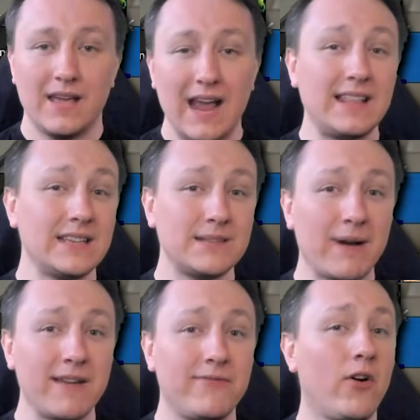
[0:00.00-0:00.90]
And this is
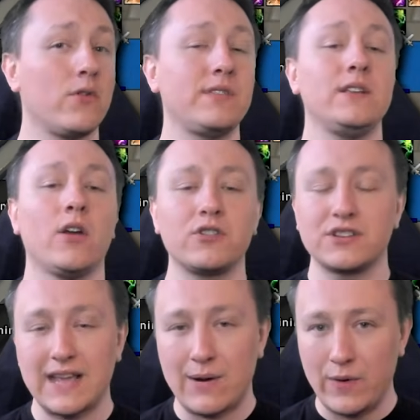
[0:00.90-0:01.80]
by far the
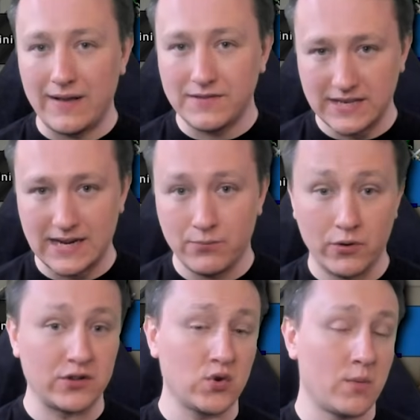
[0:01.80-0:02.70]
largest gap we have seen,
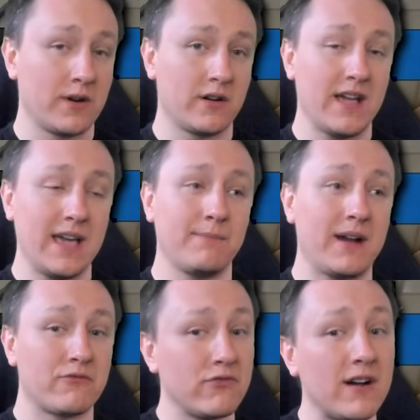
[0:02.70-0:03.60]
putting Stormbringer ahead
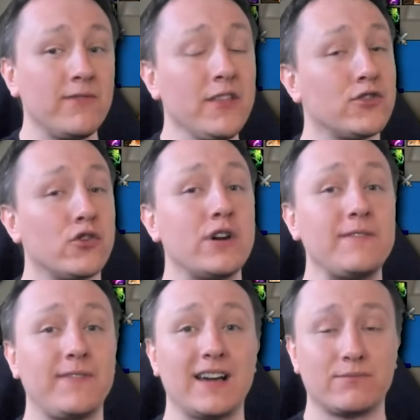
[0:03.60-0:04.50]
by roughly
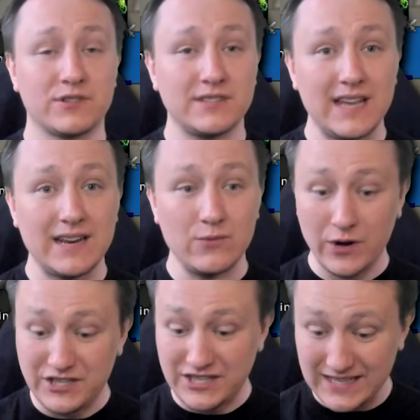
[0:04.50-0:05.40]
35%,
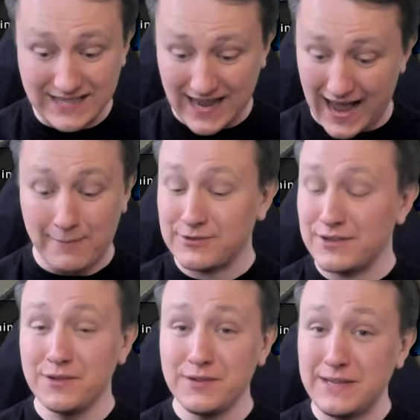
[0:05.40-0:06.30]
which is
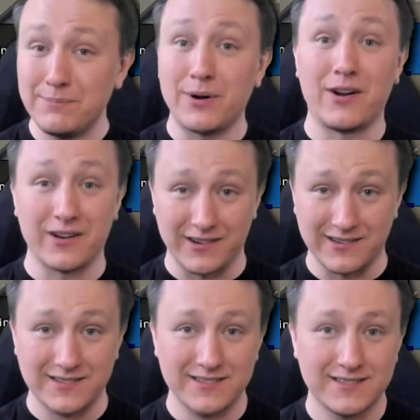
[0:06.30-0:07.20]
absolutely
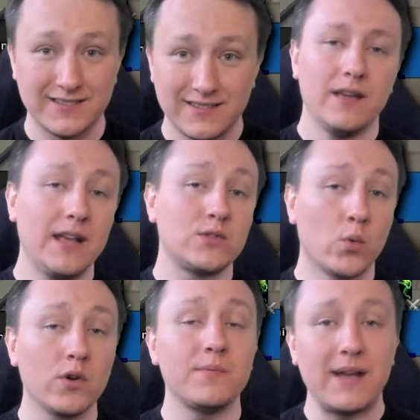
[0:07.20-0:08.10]
bonkers. It's
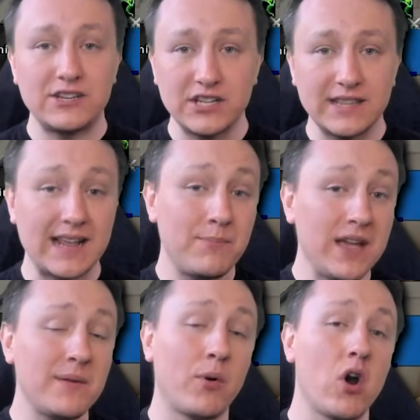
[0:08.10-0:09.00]
worth mentioning that a
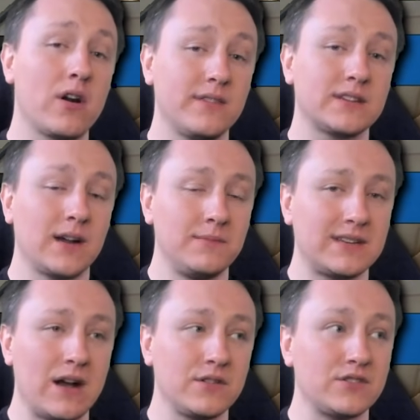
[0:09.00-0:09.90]
big part of this comes
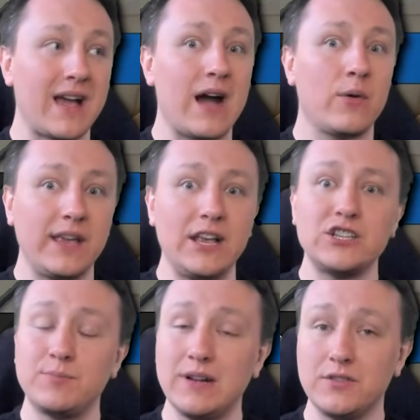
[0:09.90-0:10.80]
down to how
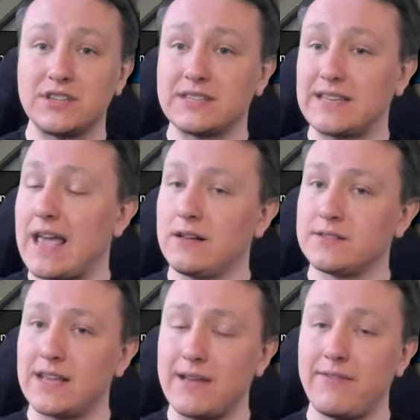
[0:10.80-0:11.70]
each build
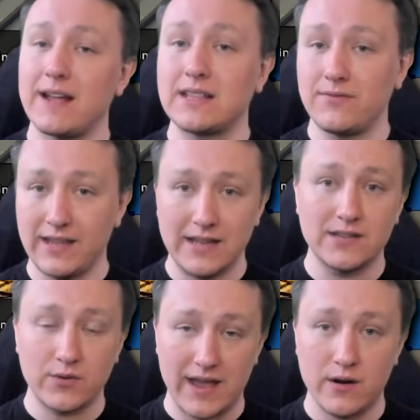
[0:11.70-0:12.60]
scales effectively
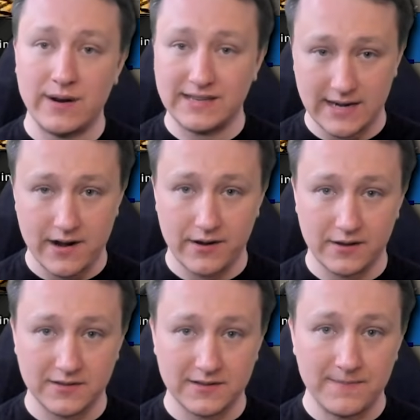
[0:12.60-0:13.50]
into AoE
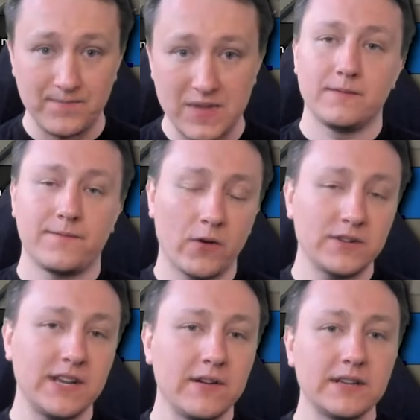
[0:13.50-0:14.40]
scenarios.
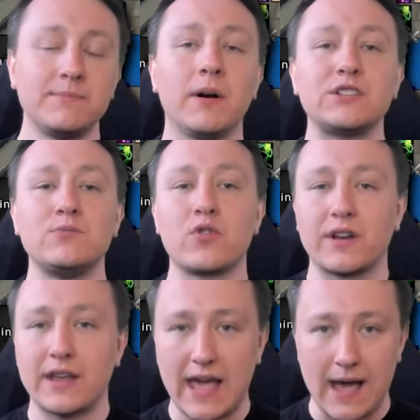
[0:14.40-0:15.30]
Farseer is much more
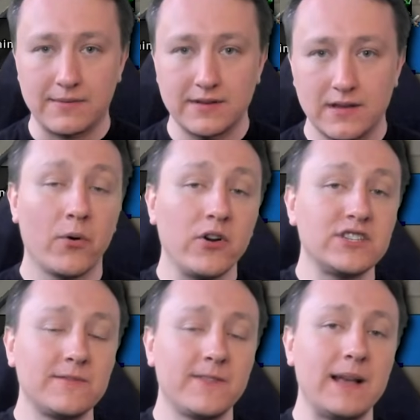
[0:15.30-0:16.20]
capped.
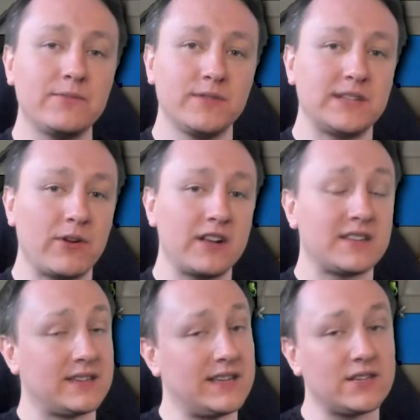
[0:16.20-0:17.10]
Purging Flames only spreads
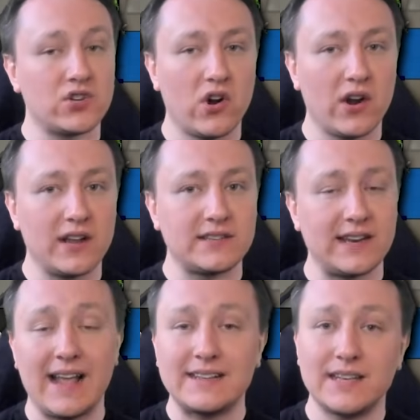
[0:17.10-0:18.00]
to 6 targets,
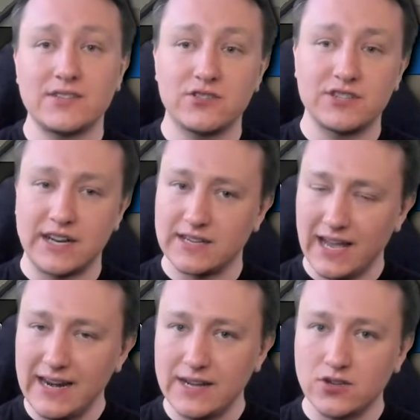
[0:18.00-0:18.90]
and Ancestor's Chain
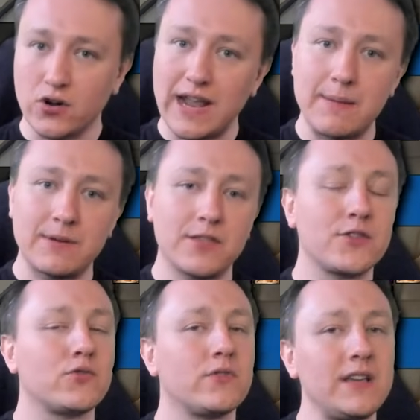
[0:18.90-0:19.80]
Lightnings are capped at
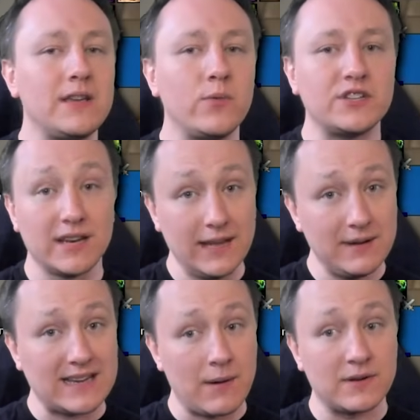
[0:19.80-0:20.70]
3, which
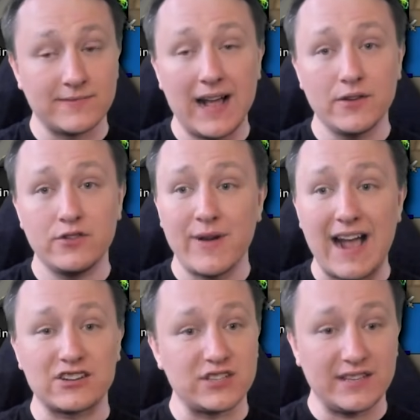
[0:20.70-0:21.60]
limits how much value you
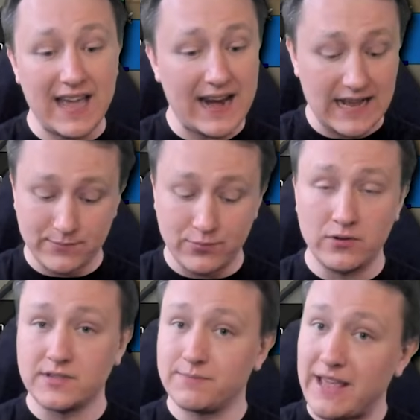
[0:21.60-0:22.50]
actually get as
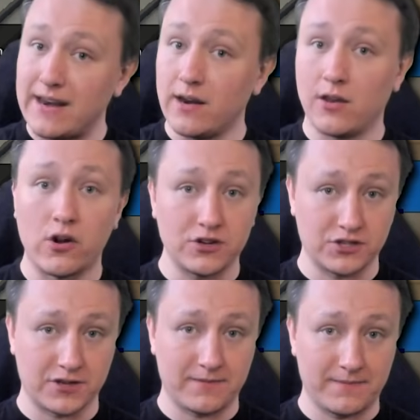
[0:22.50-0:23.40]
pulls get
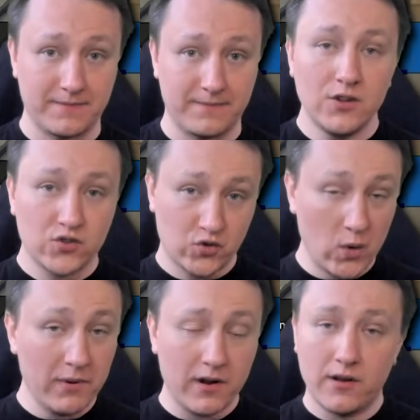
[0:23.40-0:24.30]
larger.
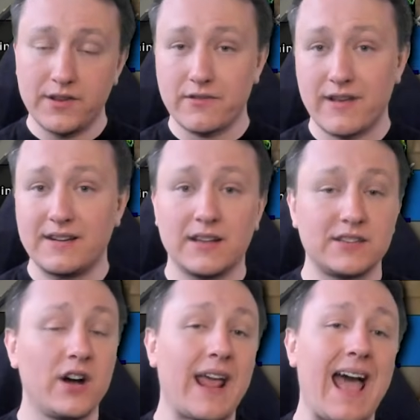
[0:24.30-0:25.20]
Stormbringer, on the other hand, does
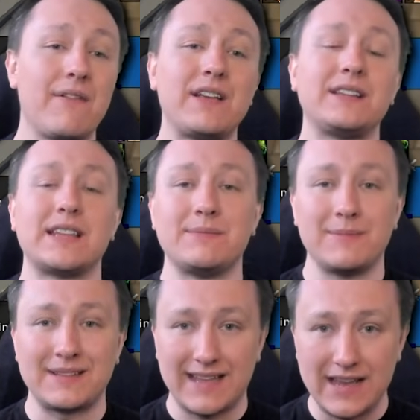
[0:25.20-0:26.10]
not have that same
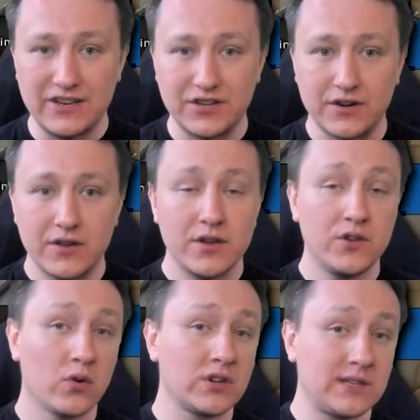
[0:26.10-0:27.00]
limitation.
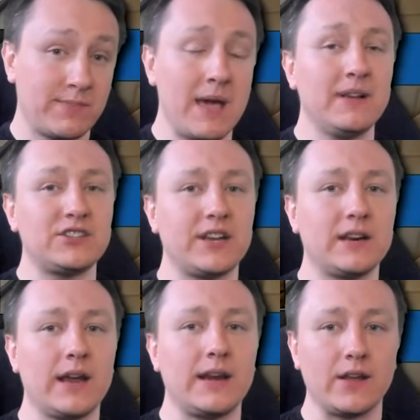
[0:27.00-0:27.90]
You're spamming Chain
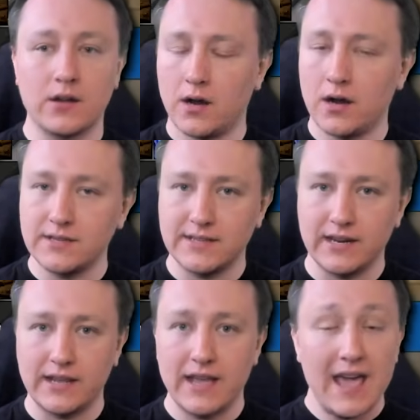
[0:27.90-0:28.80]
Lightning
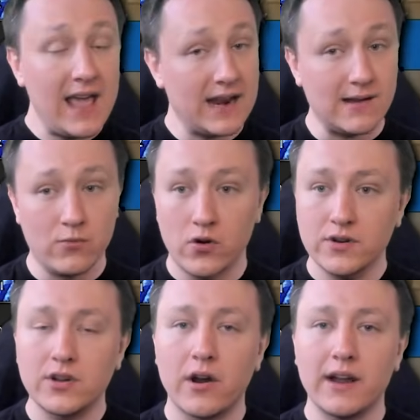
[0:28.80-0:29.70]
constantly, hitting more
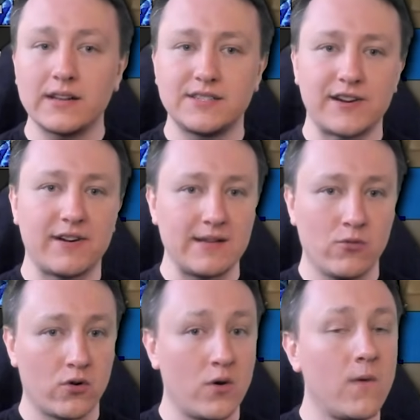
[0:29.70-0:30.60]
targets, generating
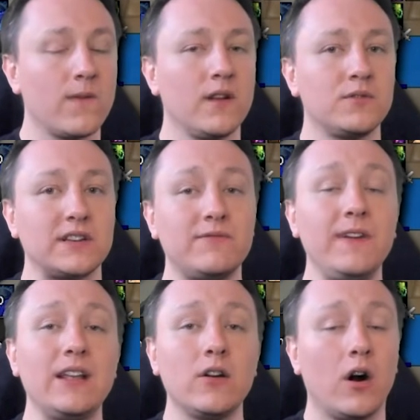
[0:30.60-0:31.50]
more overloads, and
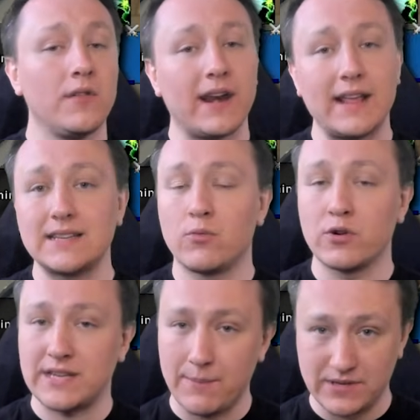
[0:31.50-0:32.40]
feeding all that into more
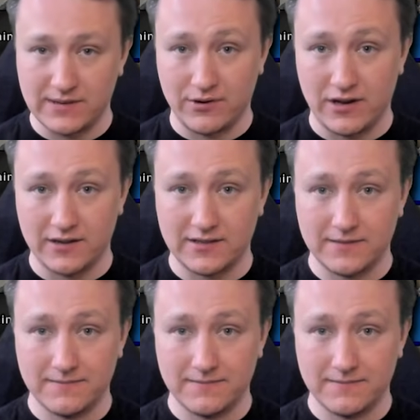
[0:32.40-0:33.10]
Tempest procs.